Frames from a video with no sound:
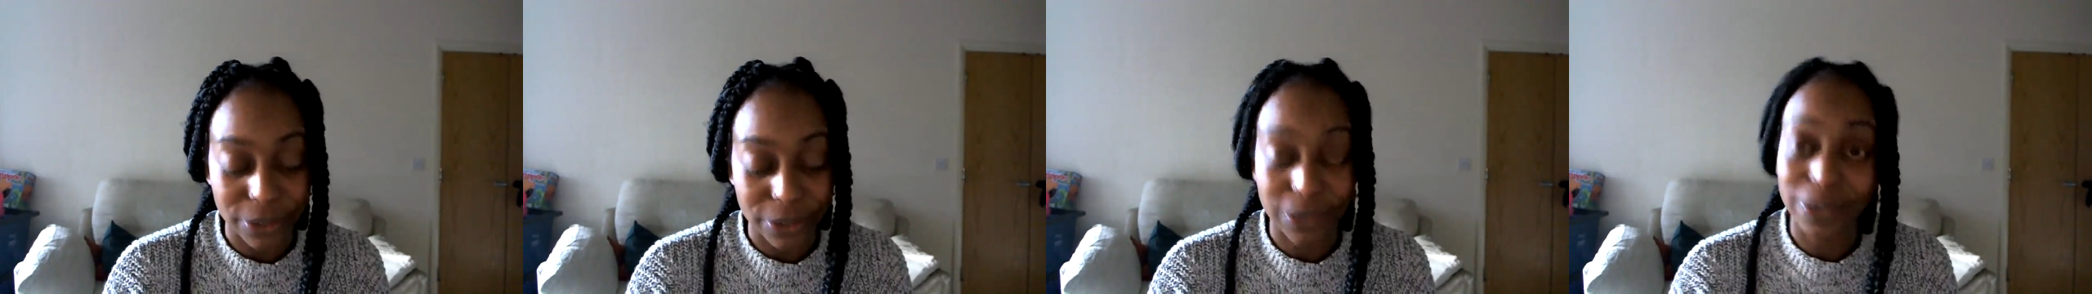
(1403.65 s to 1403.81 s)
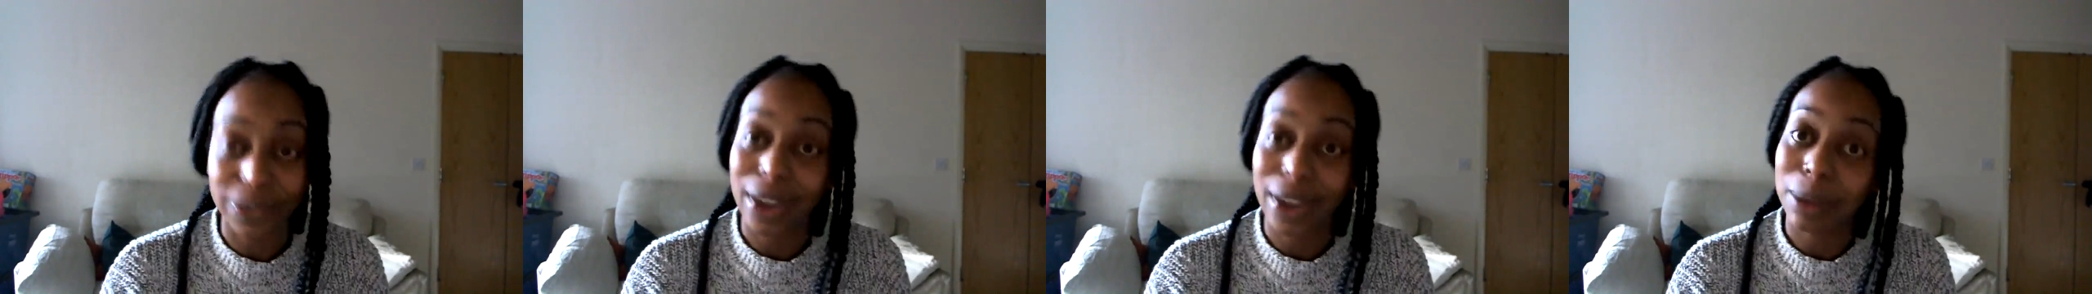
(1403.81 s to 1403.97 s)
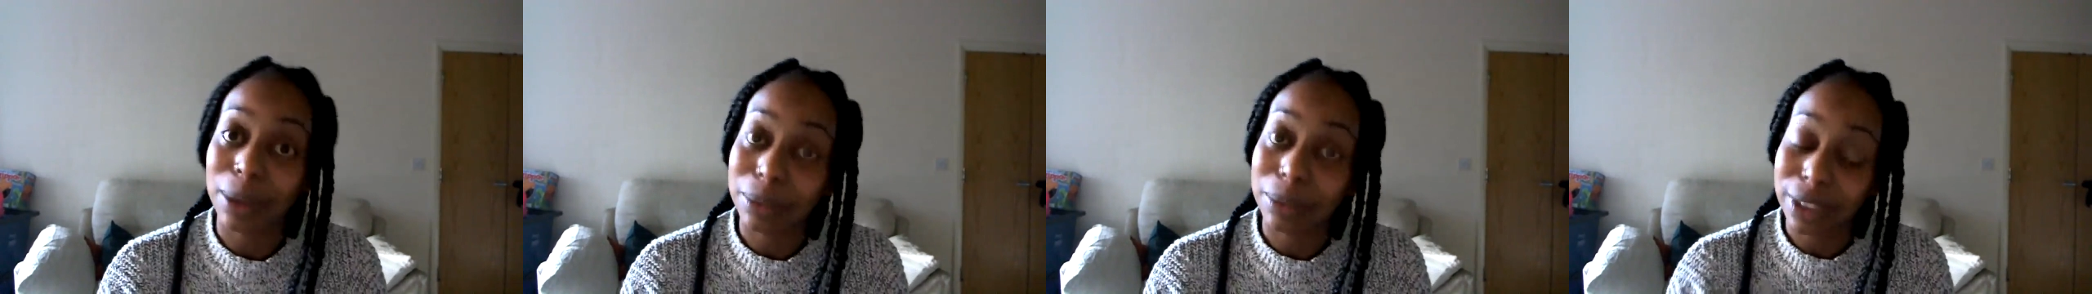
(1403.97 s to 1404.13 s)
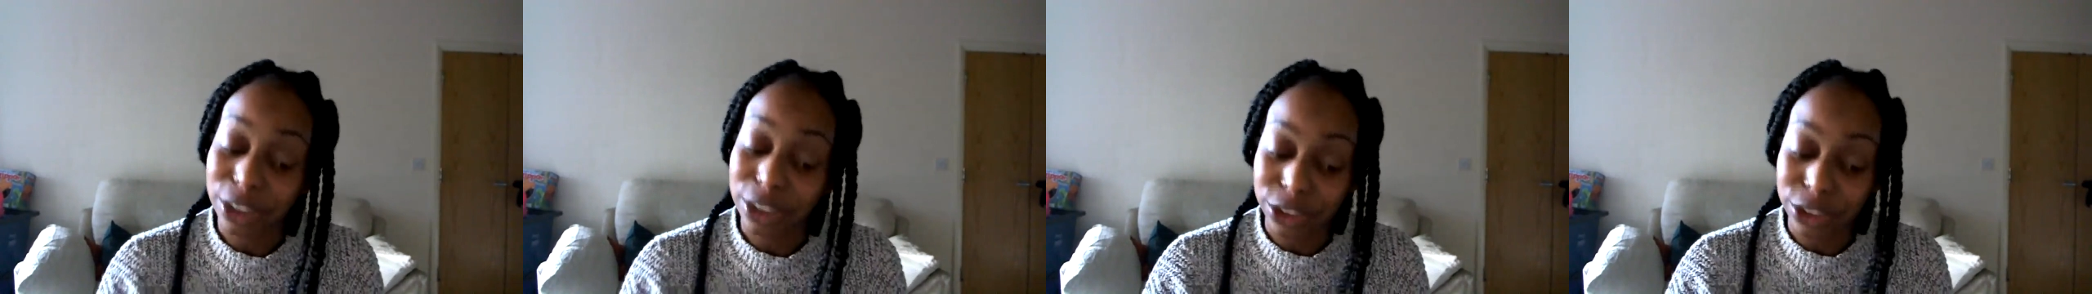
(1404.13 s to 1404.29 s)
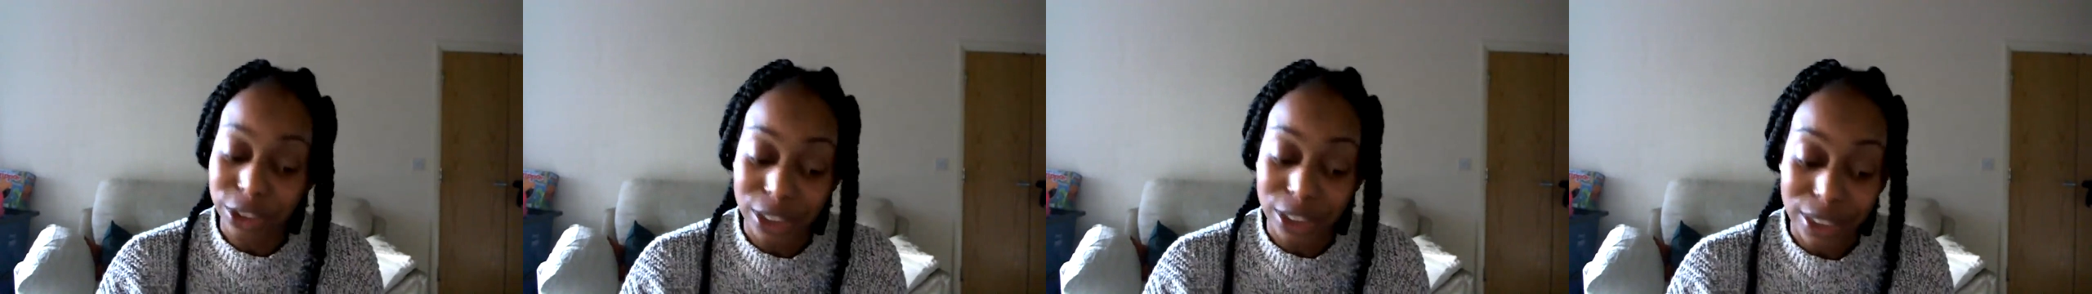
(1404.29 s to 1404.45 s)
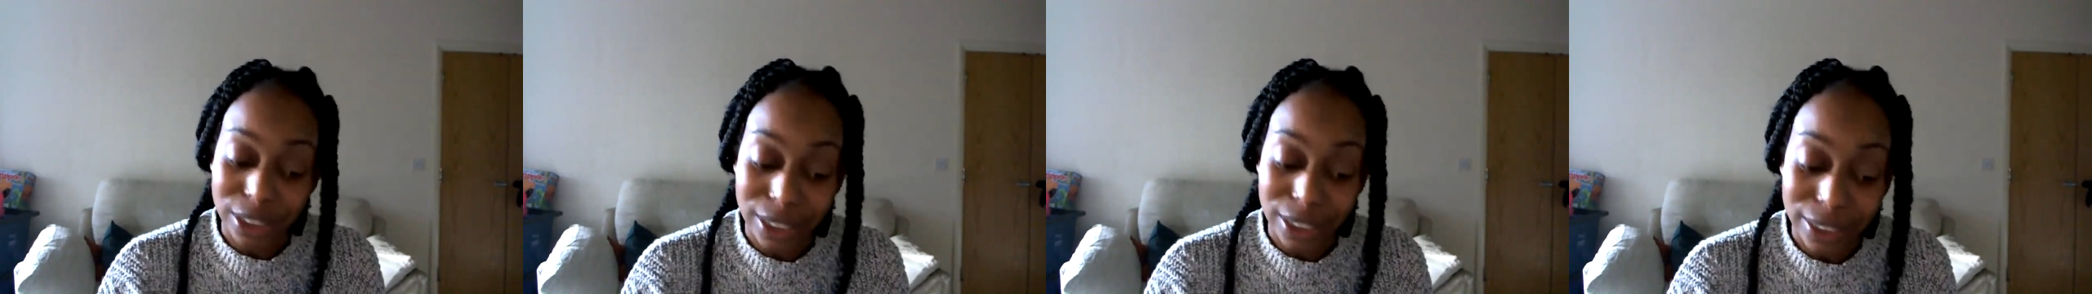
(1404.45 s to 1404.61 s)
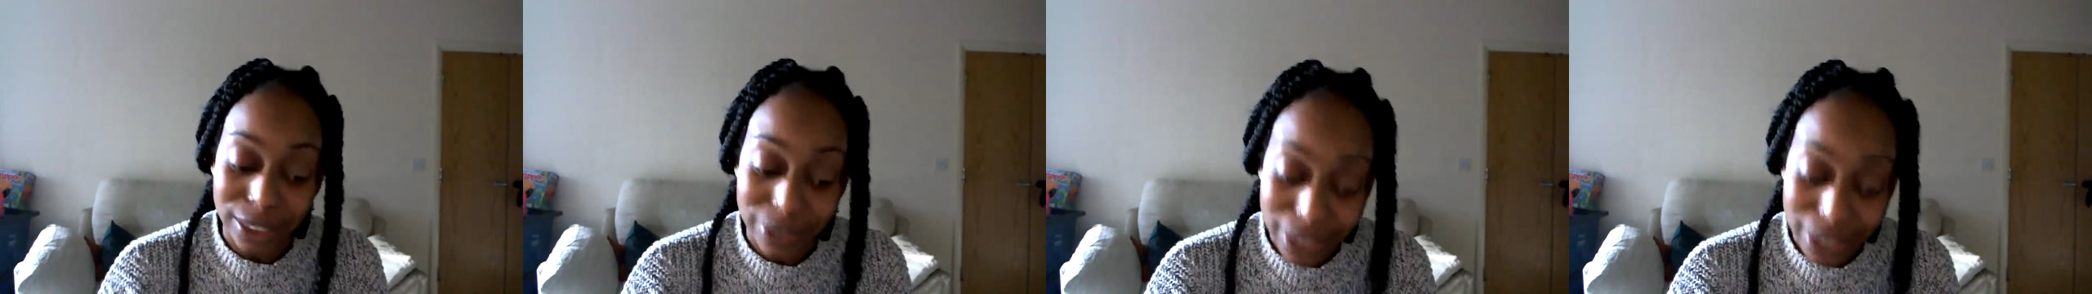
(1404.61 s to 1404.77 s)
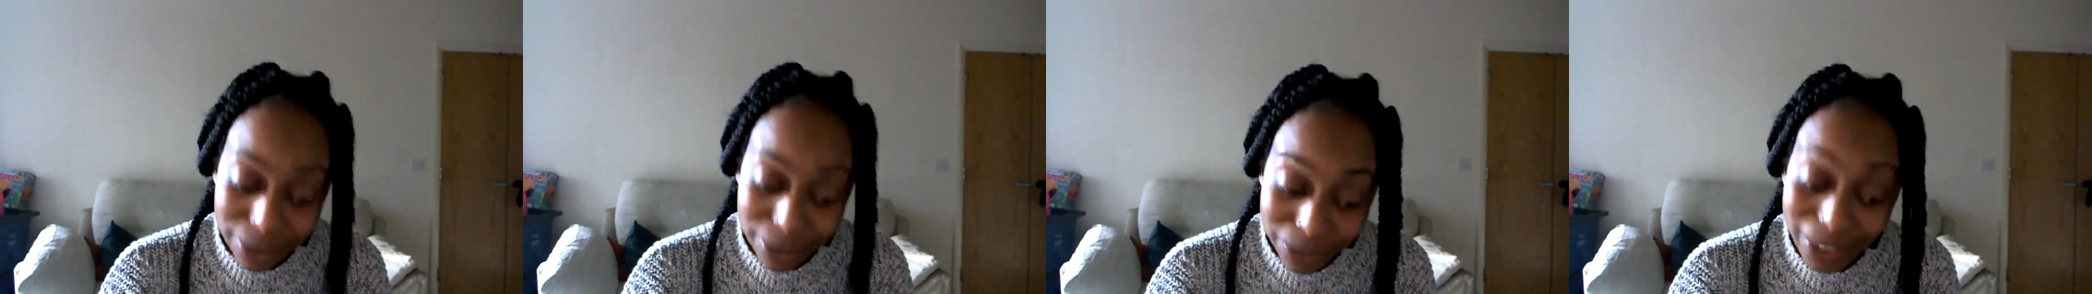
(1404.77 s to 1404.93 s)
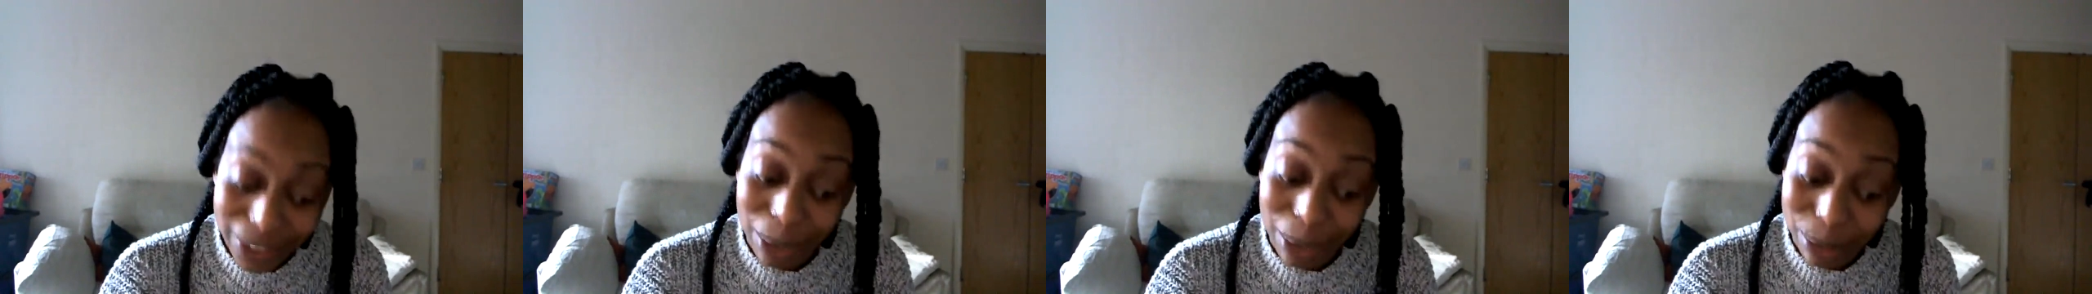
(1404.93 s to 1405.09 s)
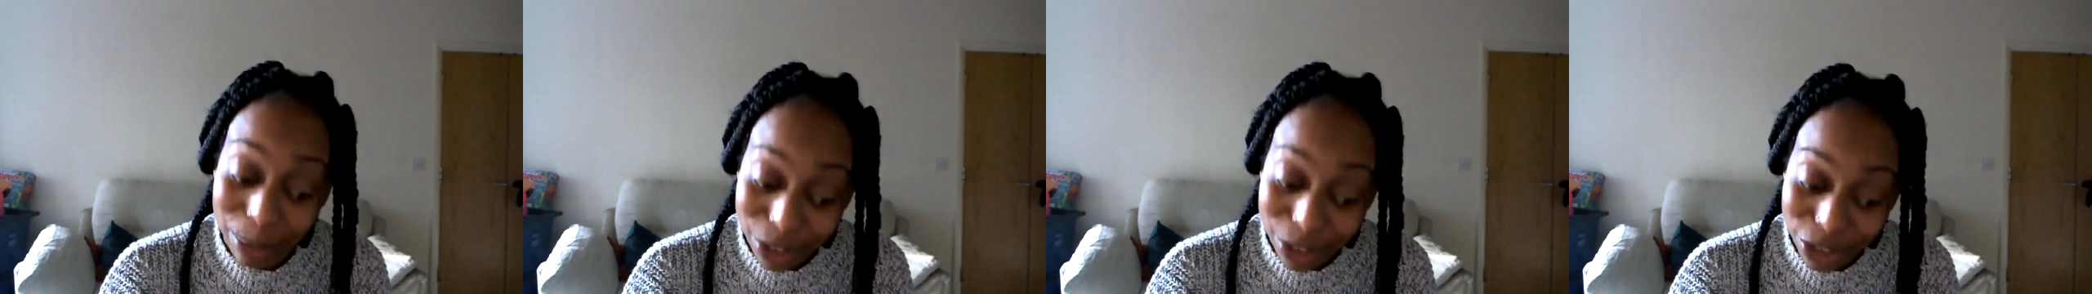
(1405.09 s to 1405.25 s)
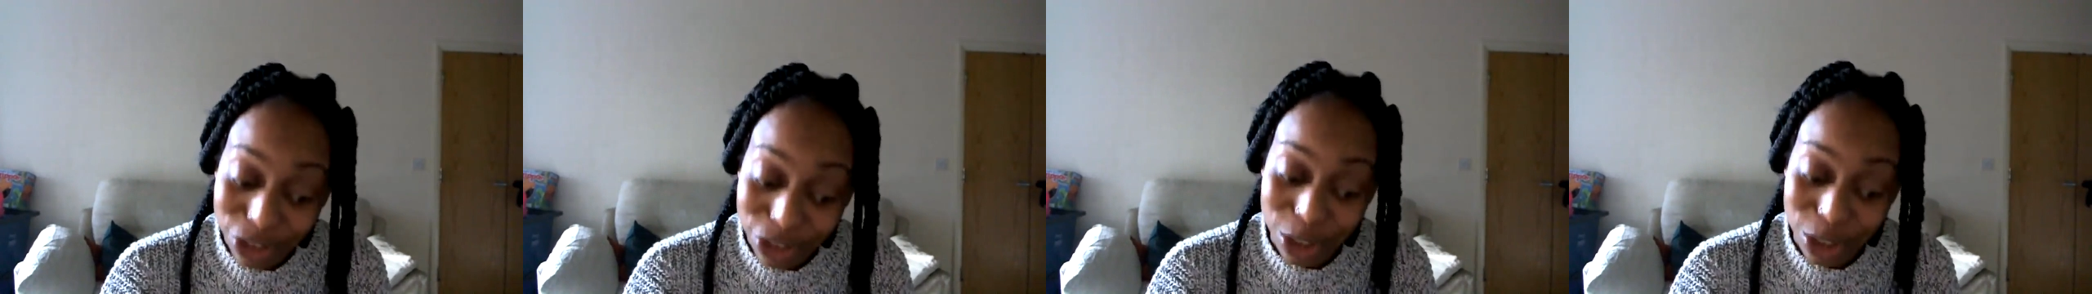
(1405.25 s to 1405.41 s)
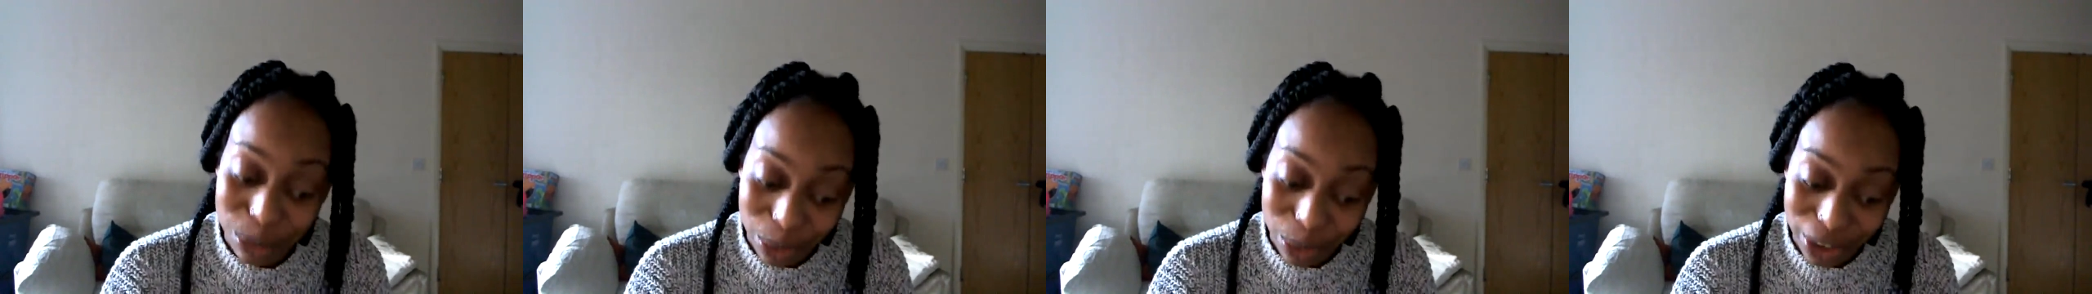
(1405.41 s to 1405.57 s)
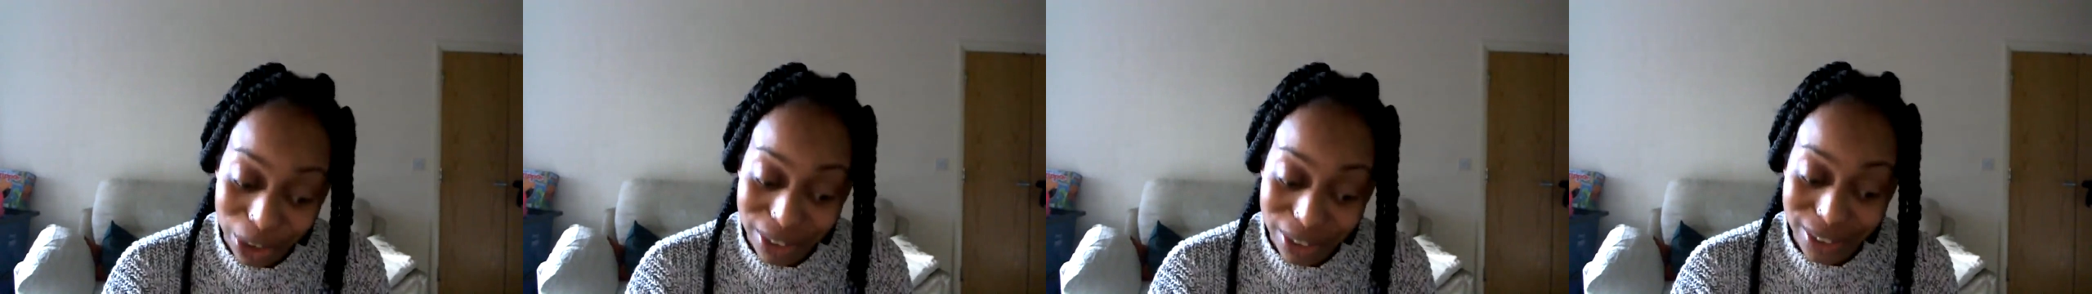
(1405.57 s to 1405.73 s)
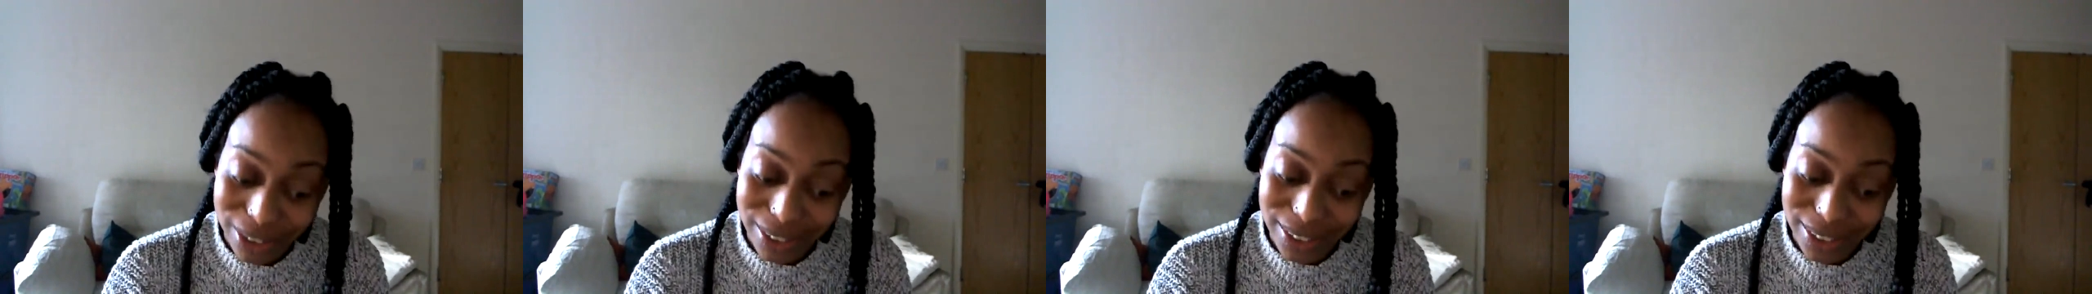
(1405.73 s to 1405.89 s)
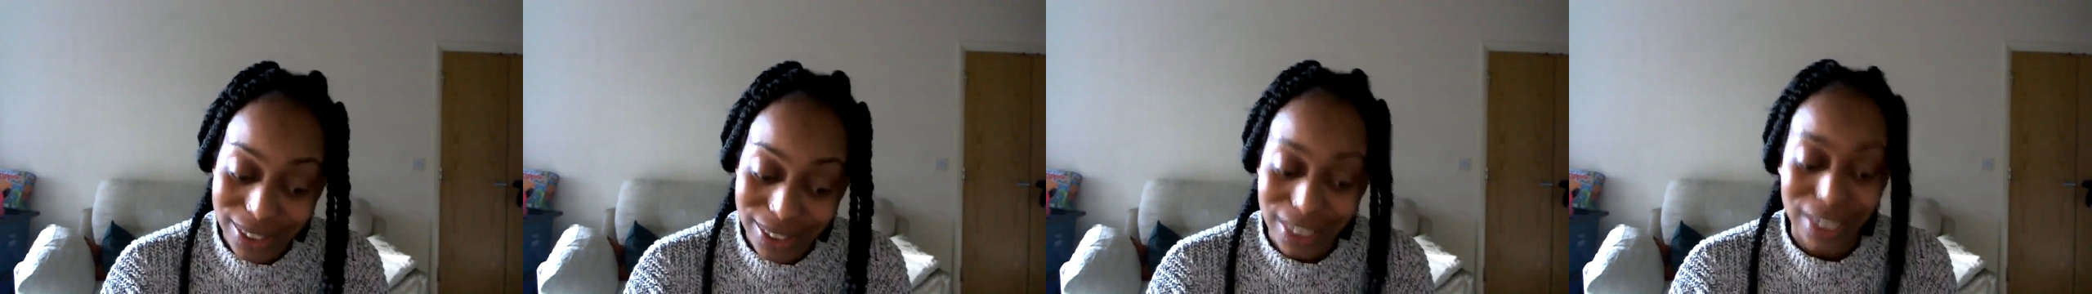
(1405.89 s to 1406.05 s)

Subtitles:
inflammatory response,